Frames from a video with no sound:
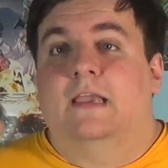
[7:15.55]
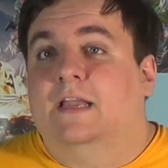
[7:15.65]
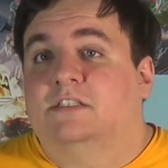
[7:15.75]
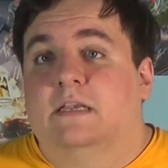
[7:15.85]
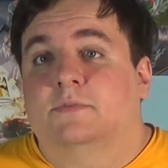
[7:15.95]

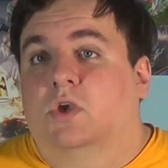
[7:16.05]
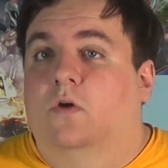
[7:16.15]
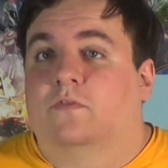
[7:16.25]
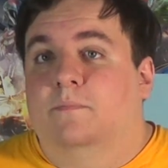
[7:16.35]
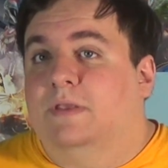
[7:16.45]
HMs
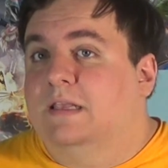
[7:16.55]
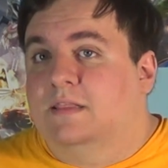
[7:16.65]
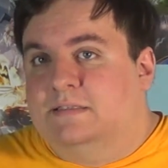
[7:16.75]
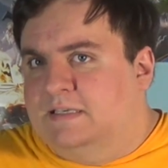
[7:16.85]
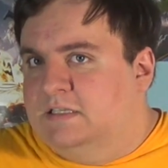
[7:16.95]
go from being
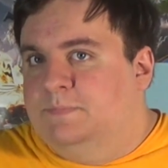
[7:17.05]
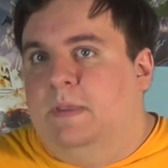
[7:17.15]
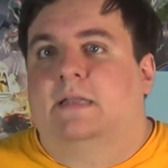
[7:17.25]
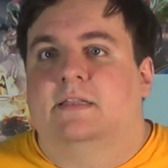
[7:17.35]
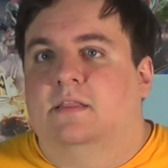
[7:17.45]
this
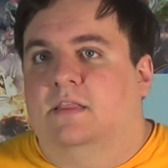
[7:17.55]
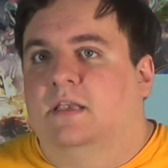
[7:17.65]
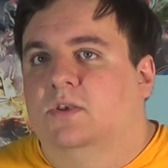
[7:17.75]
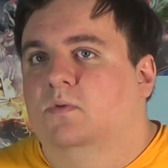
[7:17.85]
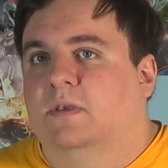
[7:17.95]
expected
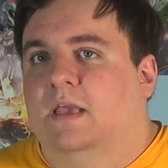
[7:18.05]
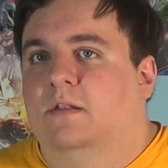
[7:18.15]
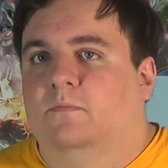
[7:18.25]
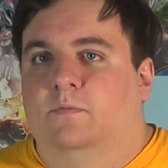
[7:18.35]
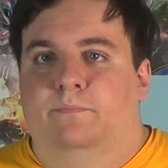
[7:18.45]
thing you
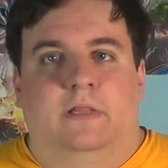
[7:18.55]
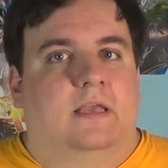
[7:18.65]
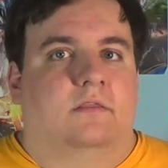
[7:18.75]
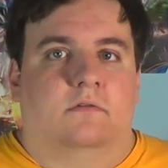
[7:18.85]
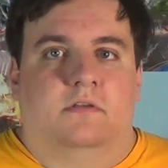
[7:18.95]
get
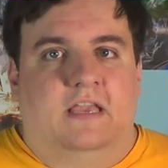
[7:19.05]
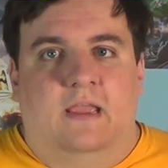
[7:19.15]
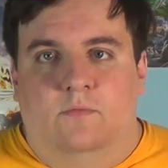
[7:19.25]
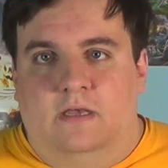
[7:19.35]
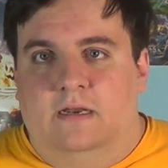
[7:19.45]
playing through the
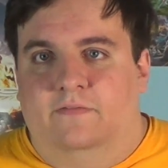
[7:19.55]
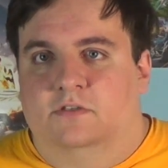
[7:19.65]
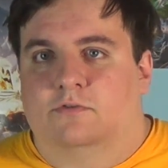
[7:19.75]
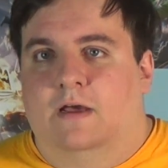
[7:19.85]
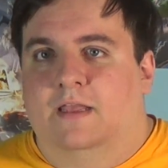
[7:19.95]
game without even
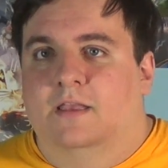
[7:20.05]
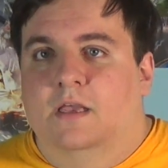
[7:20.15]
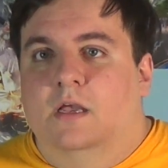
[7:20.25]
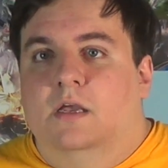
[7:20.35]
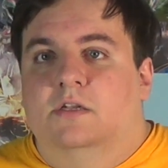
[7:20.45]
trying,
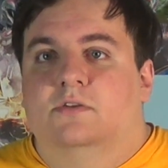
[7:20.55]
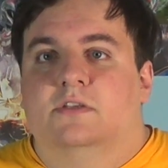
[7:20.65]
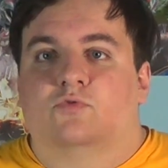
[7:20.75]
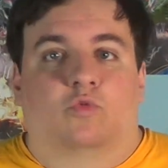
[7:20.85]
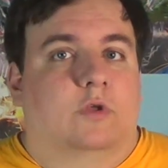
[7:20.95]
to
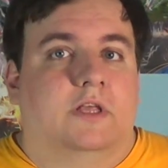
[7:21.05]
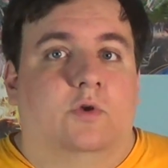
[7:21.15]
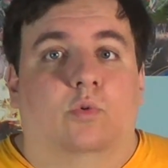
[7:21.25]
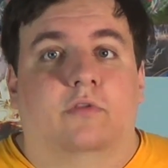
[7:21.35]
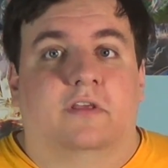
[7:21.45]
this really
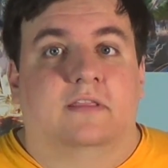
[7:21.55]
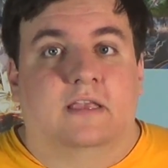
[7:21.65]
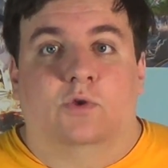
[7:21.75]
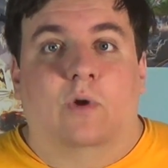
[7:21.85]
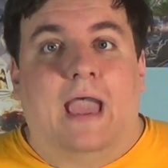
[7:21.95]
cool thing
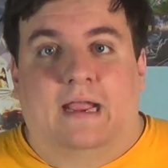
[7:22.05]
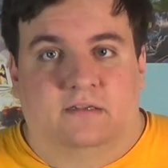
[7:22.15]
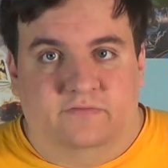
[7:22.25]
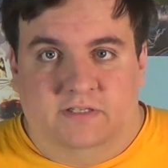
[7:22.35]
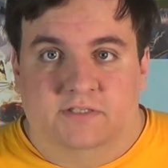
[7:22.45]
that you
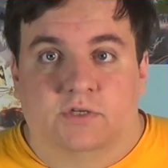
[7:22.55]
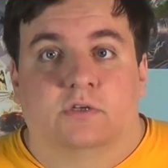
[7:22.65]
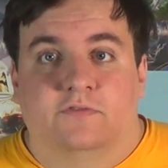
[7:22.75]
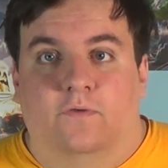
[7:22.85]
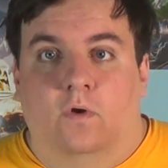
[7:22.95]
actively
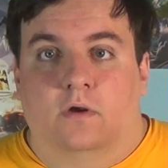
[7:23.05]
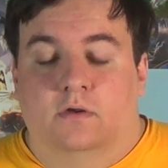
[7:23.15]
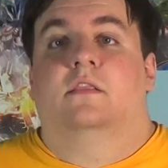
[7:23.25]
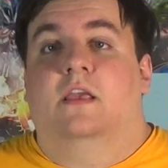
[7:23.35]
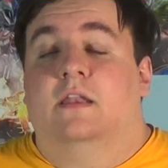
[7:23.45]
search for.
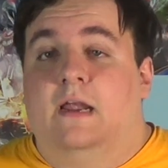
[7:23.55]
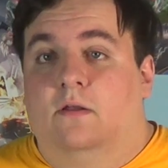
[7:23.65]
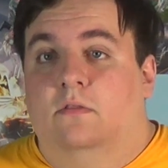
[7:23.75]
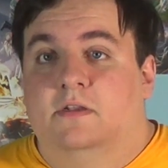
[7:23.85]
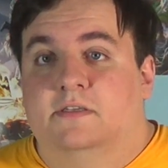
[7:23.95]
Then not
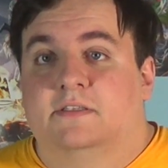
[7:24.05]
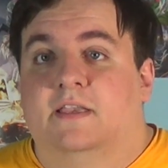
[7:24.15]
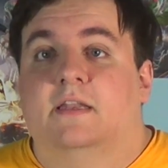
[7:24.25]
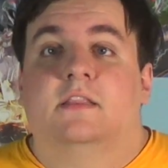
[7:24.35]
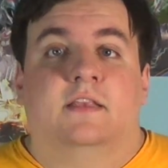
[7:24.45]
only does
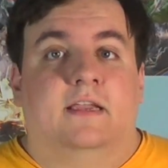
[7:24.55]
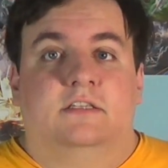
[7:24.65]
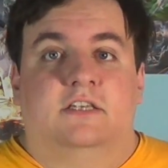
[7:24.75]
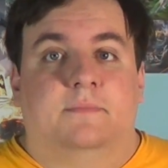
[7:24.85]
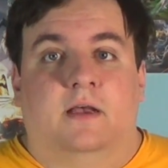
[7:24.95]
getting the
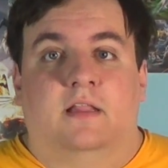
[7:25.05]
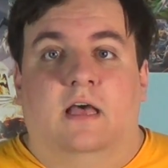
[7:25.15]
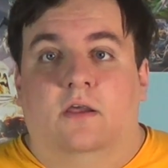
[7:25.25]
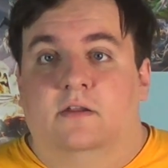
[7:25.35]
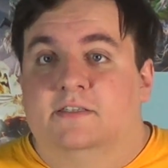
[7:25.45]
HM
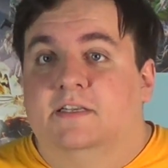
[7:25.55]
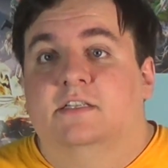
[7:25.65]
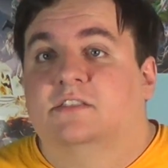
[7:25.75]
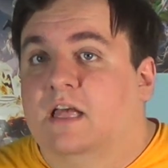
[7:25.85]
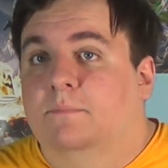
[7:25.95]
allow you to
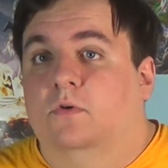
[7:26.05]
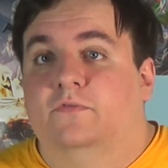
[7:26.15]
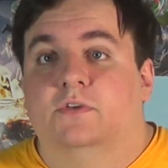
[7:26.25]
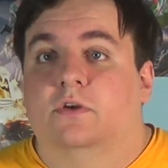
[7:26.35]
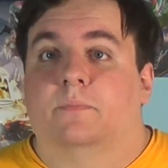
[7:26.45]
teach that move
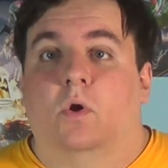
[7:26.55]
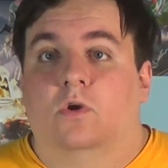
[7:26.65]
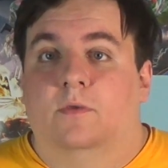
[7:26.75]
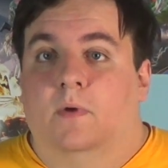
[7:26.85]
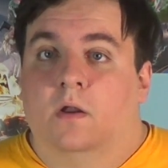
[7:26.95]
to your
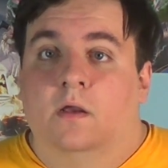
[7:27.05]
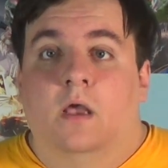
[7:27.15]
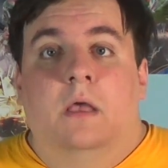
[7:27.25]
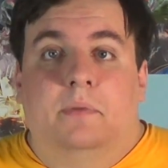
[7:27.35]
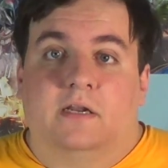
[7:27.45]
Pokemon,
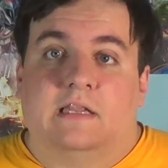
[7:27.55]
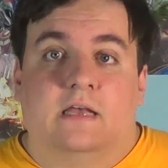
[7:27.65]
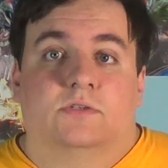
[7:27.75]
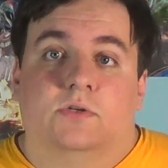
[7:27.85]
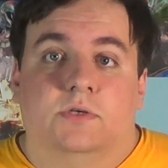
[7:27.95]
but it
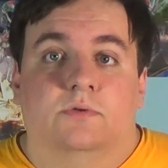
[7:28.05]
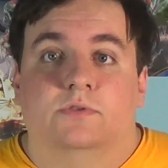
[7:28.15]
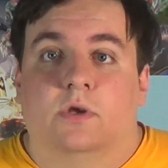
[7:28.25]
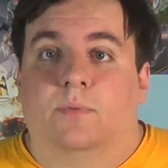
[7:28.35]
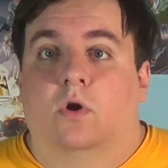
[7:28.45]
allows you to
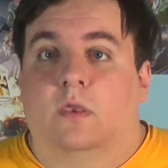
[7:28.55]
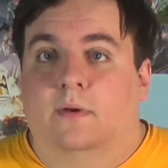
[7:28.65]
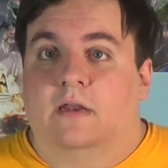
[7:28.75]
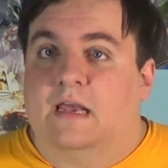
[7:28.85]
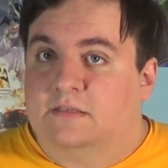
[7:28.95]
use your
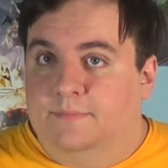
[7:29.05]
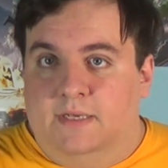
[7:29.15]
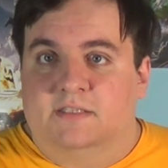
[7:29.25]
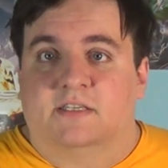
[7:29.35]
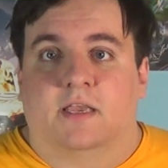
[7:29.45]
Pokemon as a
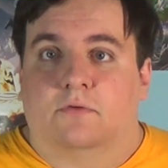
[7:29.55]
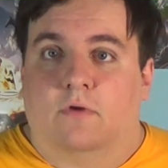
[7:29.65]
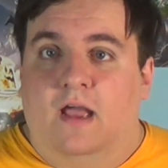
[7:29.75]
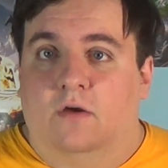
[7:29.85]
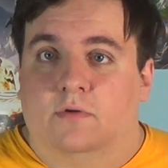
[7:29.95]
means to get
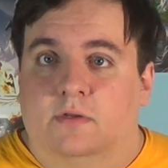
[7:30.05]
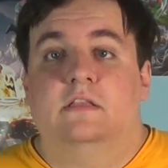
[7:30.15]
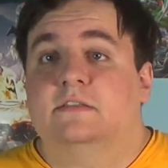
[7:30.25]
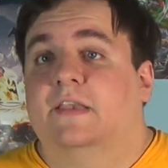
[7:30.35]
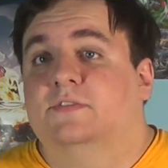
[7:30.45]
around.
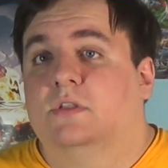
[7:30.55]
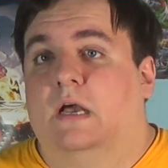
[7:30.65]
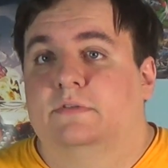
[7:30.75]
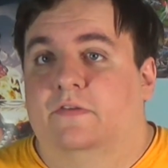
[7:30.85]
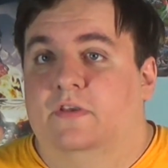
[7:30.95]
This gives you the
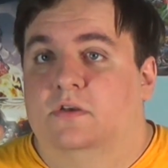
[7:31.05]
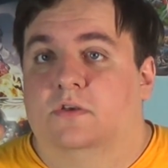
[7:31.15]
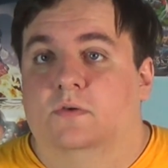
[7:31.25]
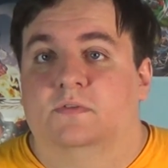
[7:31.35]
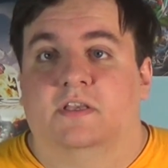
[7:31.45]
option of either
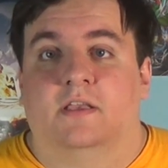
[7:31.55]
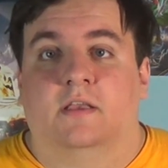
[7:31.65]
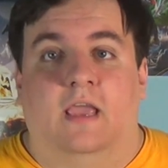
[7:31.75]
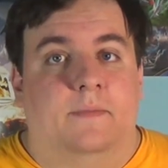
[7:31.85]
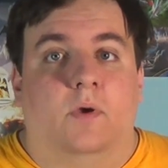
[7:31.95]
using
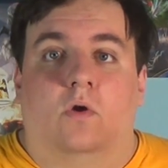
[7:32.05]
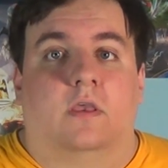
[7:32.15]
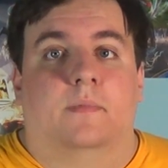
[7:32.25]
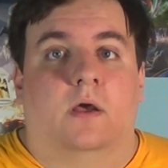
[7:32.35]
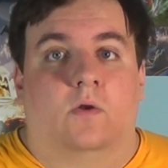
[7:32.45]
a
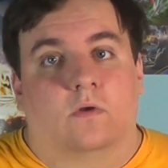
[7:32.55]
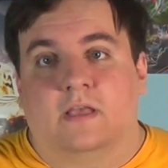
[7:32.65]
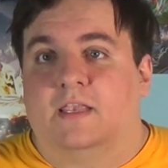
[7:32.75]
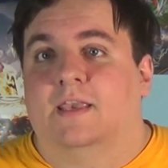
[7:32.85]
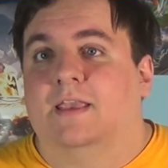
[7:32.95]
Pokemon or
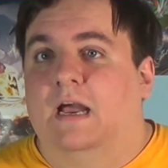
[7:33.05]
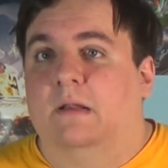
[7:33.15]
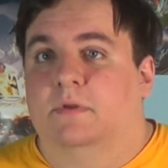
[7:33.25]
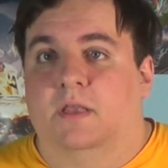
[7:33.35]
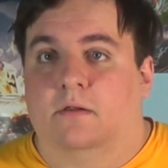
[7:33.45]
that key
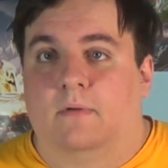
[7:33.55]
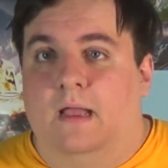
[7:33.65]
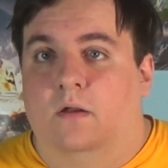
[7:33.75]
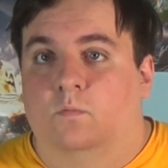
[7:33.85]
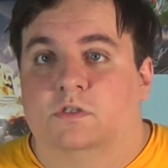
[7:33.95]
item to get
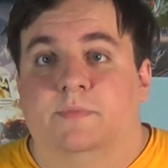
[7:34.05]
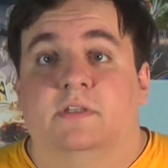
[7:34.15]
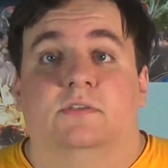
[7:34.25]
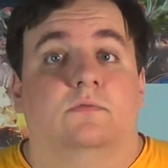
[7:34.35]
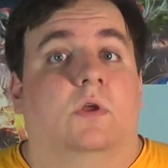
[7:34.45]
around, which
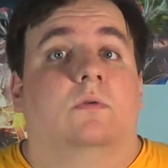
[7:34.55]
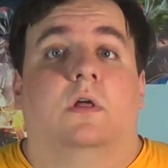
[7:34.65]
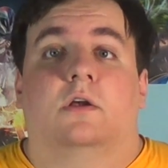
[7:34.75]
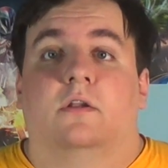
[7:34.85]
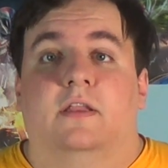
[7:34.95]
means you no
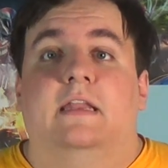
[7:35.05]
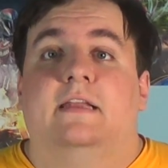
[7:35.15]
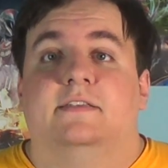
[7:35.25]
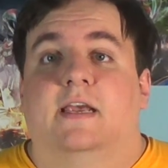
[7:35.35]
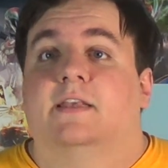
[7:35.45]
longer need
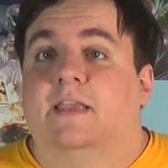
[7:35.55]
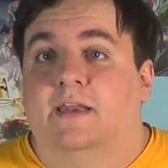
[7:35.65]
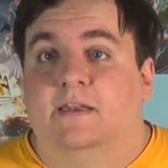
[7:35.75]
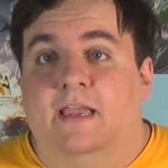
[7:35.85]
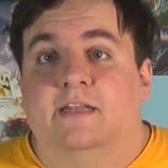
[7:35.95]
a
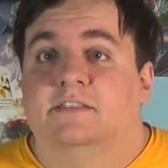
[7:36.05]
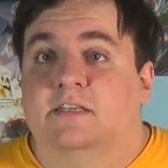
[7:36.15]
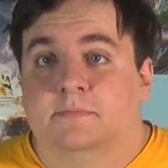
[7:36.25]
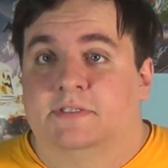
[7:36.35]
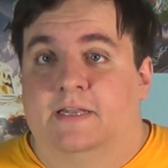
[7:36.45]
dedicated
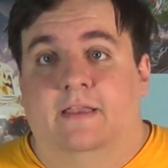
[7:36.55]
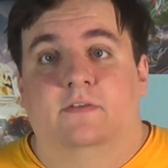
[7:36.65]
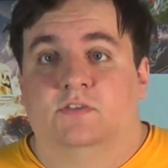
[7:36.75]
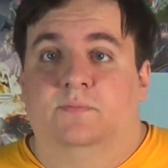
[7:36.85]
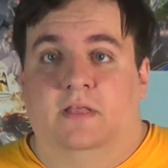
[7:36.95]
HM slave
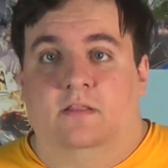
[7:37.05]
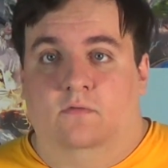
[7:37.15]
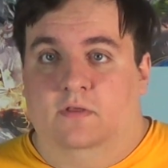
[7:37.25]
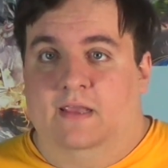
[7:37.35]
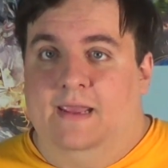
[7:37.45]
as you play
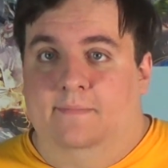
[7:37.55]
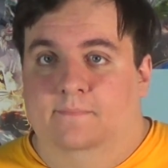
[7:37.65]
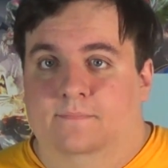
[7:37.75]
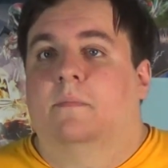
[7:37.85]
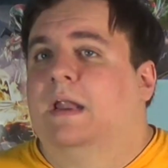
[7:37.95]
through the
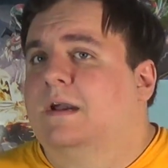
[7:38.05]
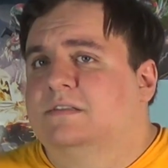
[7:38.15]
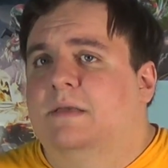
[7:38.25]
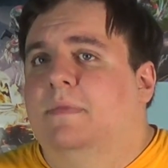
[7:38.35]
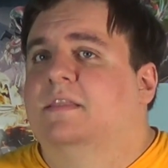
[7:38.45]
game. But how
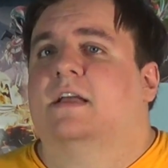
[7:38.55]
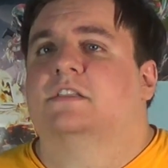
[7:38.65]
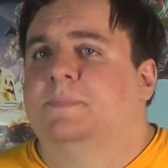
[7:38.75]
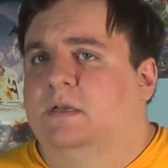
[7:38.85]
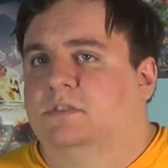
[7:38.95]
does that make that
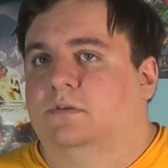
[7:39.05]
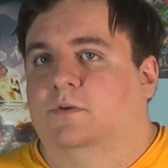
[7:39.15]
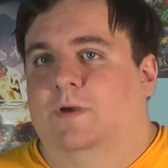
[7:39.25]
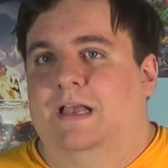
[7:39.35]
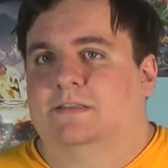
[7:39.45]
special,
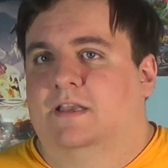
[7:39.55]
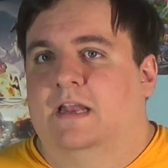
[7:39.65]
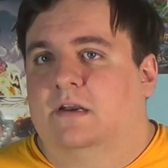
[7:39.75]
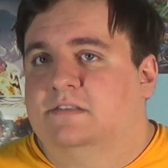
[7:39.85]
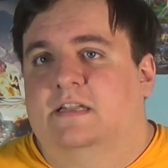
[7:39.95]
you ask? And
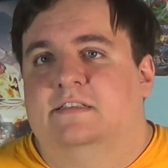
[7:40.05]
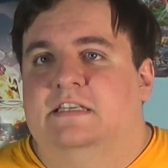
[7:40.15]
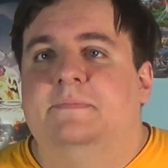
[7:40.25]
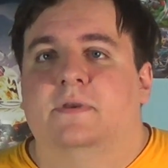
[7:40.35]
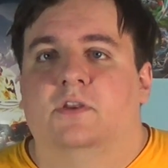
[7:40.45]
how does that
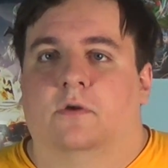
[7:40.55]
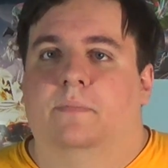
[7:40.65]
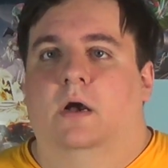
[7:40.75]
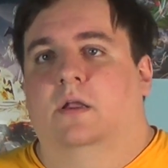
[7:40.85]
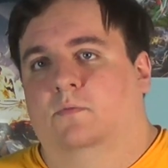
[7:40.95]
deepen your
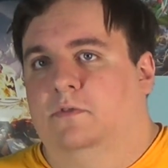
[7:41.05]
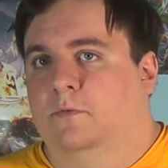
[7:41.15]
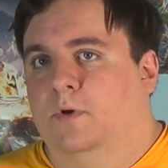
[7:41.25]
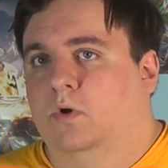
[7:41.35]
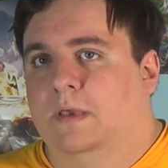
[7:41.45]
bond with
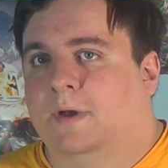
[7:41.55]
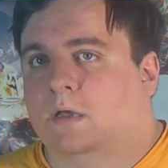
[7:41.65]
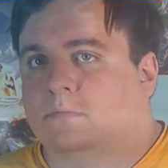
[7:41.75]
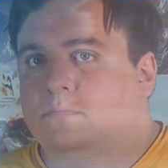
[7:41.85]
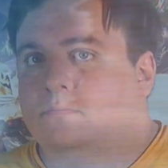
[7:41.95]
your Pokemon?